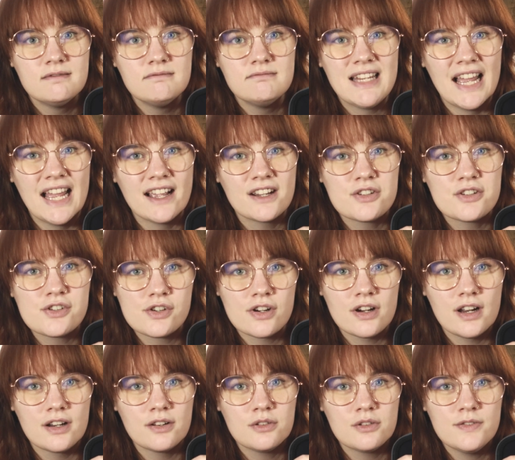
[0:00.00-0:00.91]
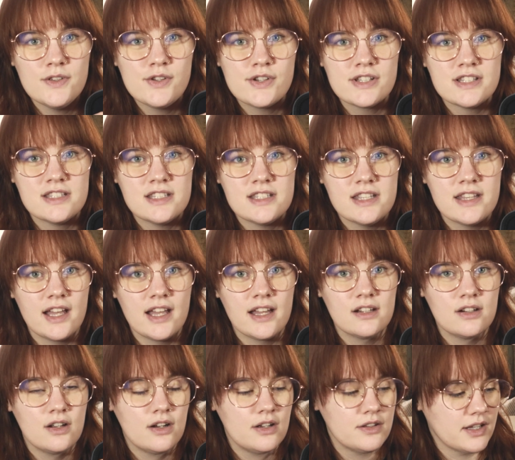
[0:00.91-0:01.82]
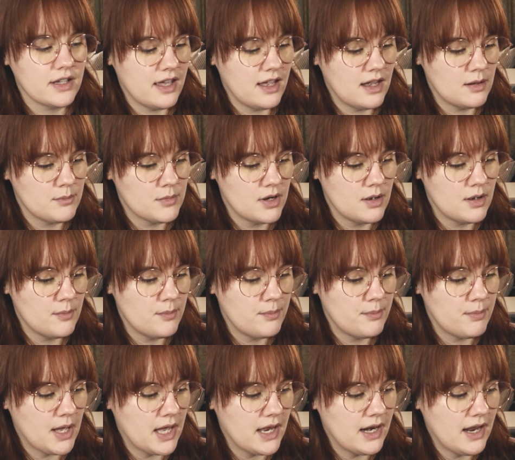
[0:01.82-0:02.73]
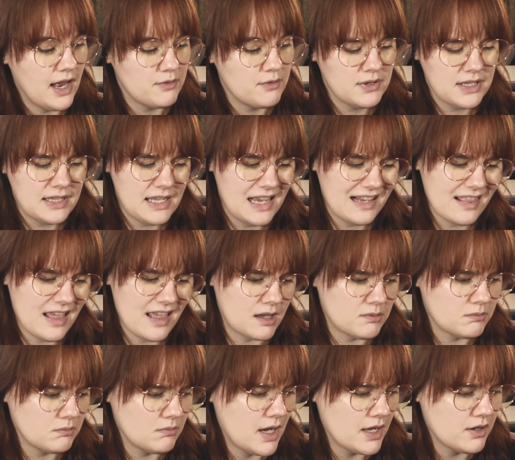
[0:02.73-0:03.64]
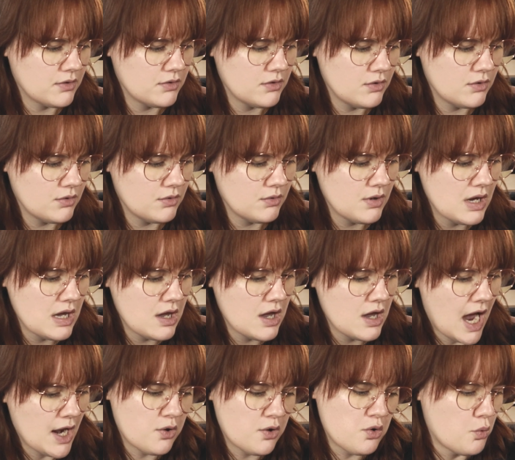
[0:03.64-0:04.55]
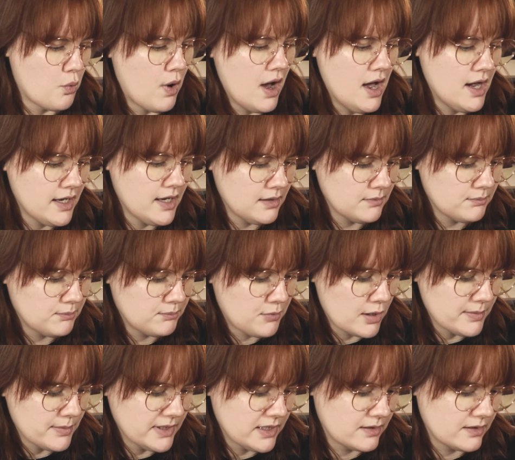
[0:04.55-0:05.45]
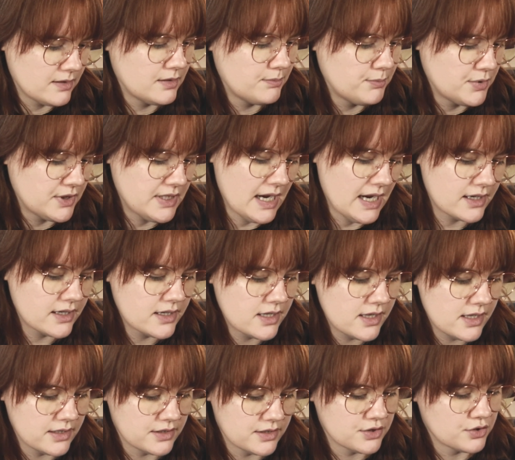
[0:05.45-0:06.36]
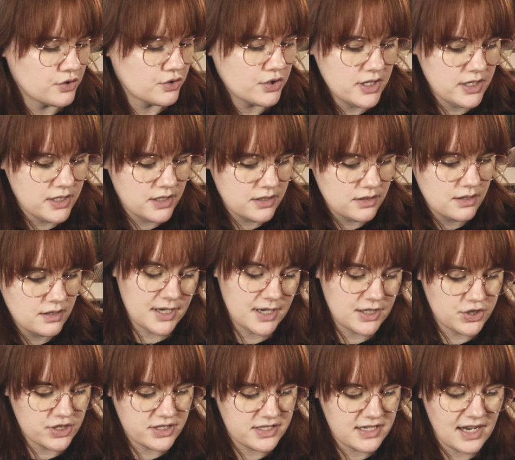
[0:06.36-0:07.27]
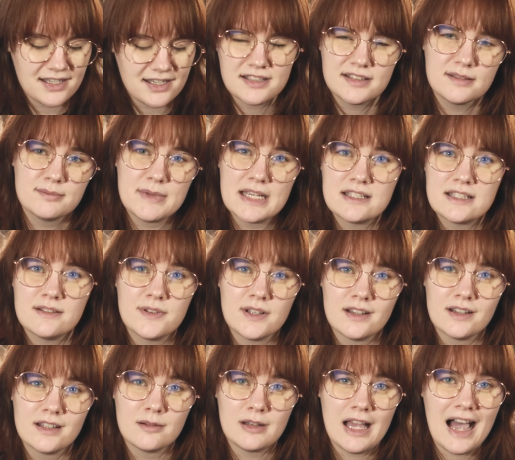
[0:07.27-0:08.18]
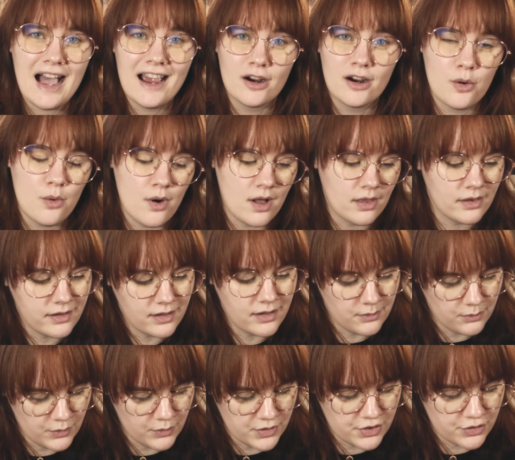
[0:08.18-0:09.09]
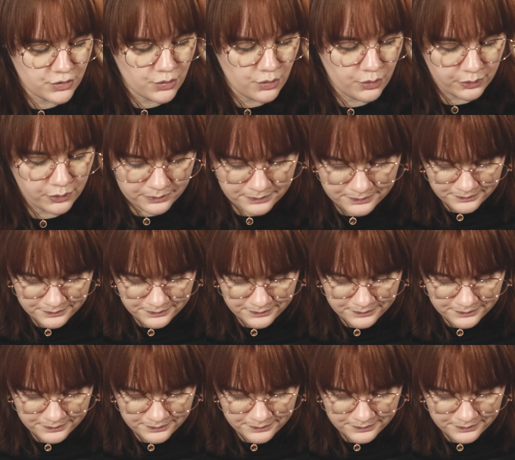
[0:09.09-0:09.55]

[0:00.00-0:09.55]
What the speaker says: texture. I don't know if you can see that on the camera, but I really like that. I don't know why. Probably to protect the screen, but it's just nice. Makes it feel a little higher quality, which is cool.